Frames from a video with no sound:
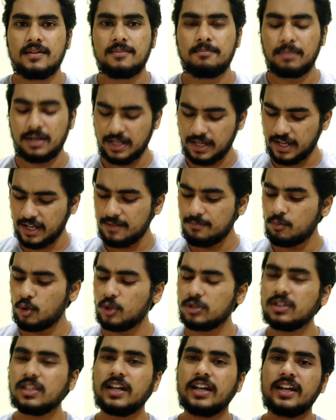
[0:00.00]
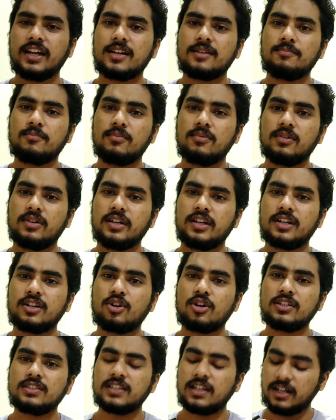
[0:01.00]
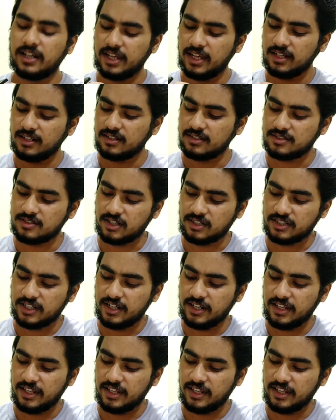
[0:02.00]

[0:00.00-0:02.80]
But again, both the AirDots are again constructed